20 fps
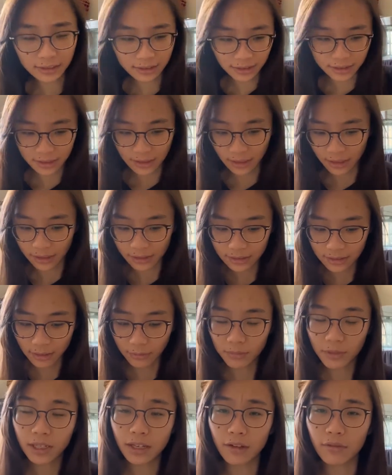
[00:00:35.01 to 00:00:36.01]
It's like
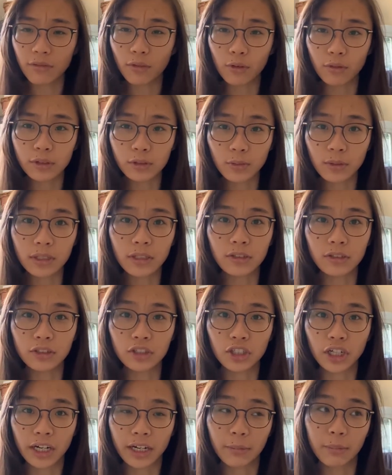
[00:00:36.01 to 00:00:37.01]
something I've always wanted to
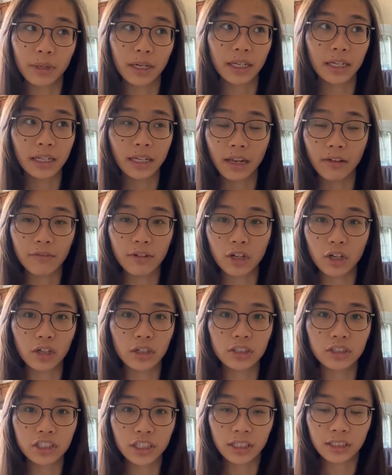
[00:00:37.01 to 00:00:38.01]
try but never got
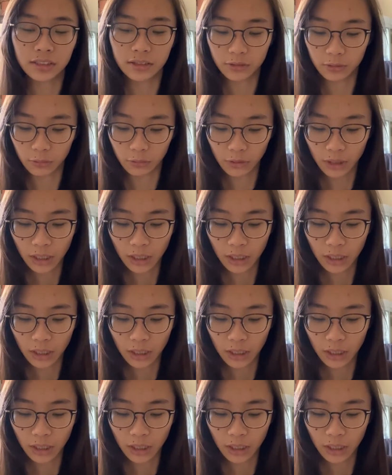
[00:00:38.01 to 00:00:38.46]
a chance to